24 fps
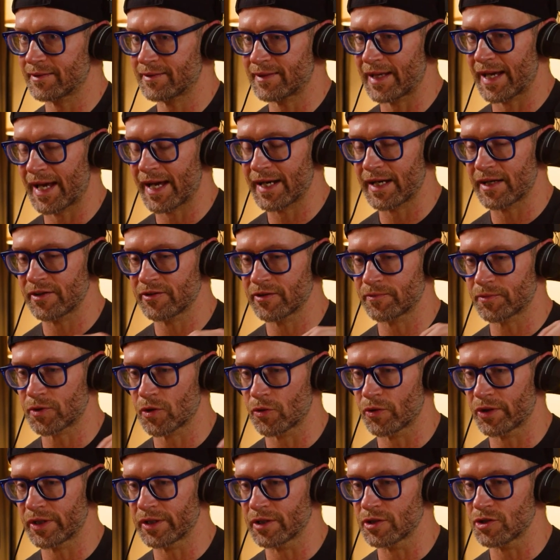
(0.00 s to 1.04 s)
dad ends up
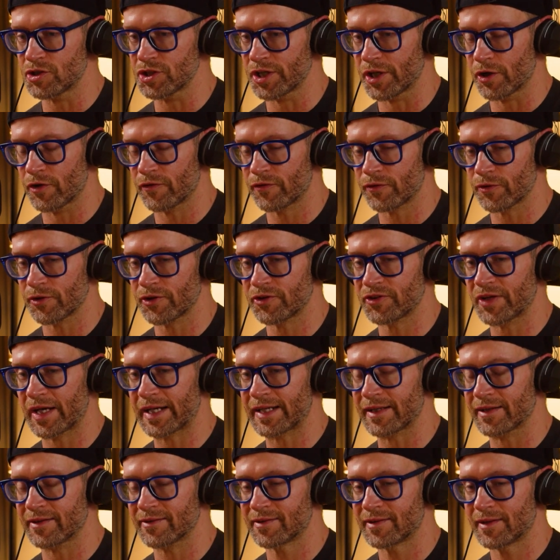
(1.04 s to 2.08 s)
going to jail for a
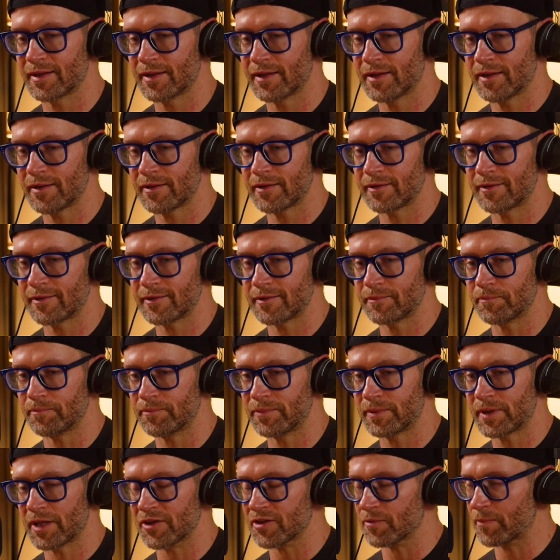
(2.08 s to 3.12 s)
second
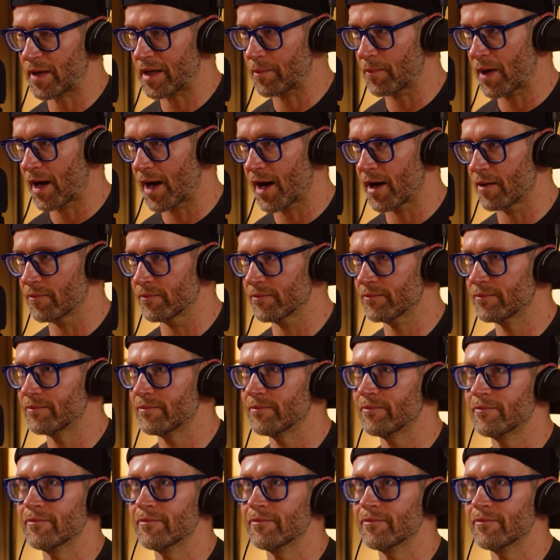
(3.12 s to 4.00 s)
because of my mom